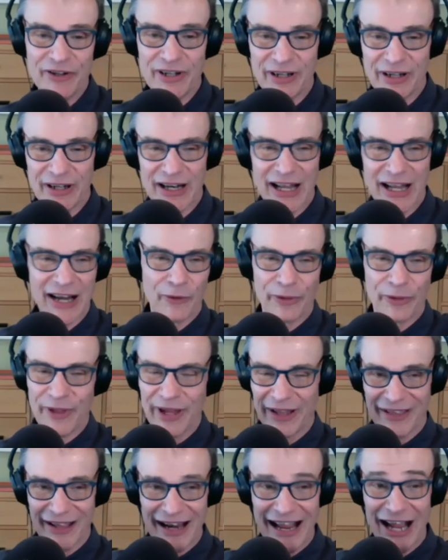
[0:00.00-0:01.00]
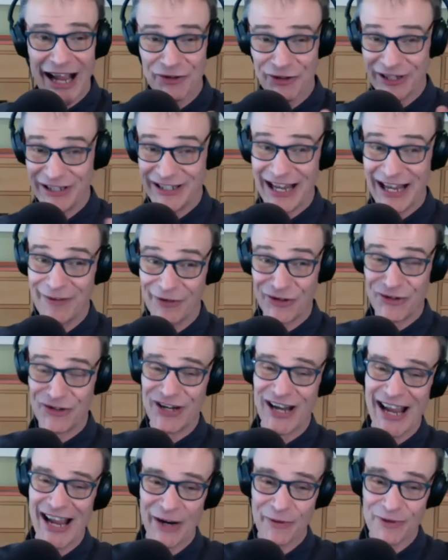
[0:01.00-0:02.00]
And I don't think that actually David
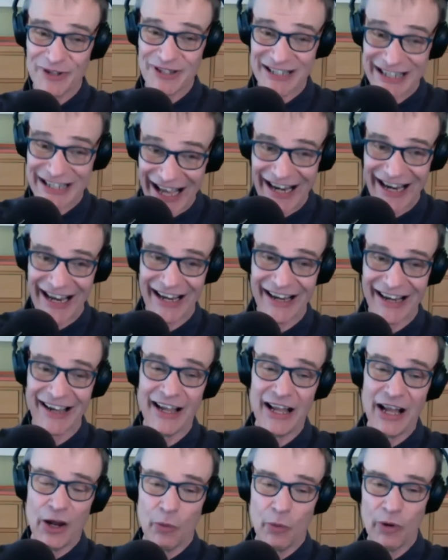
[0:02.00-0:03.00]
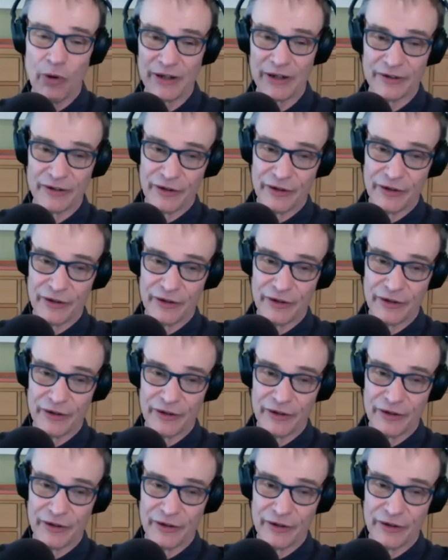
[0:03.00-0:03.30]
Chang was getting what